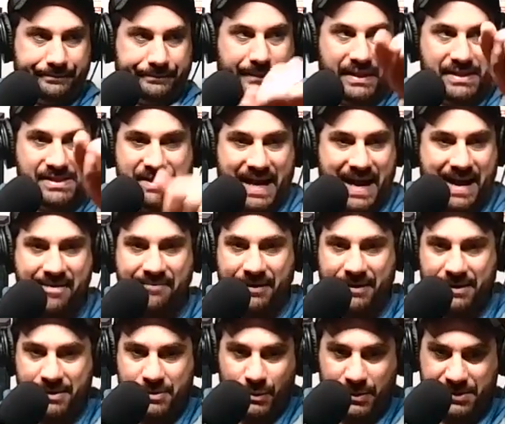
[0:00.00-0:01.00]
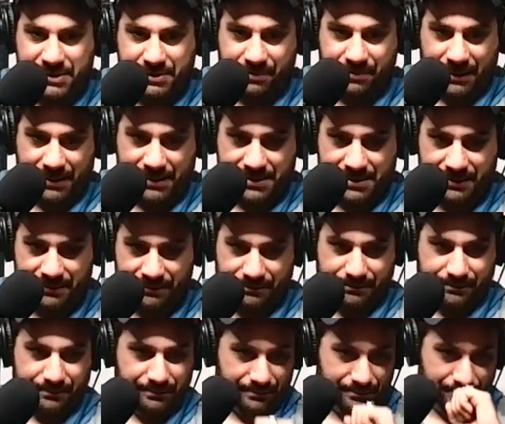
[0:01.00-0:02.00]
His confidence wasn't busted.
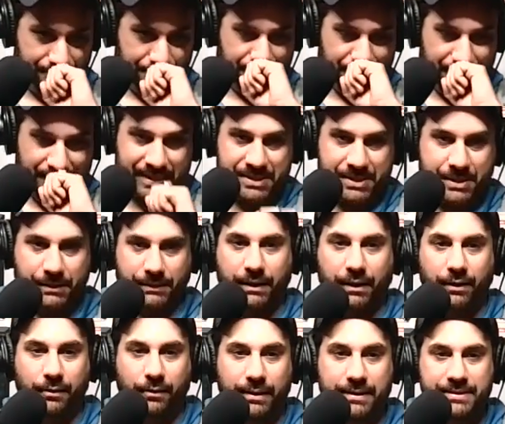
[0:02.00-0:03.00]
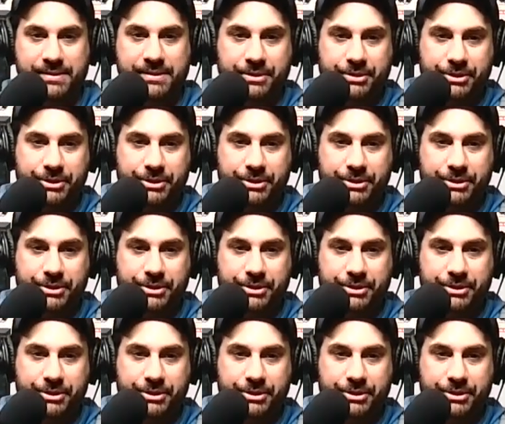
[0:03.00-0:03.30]
His glow wasn't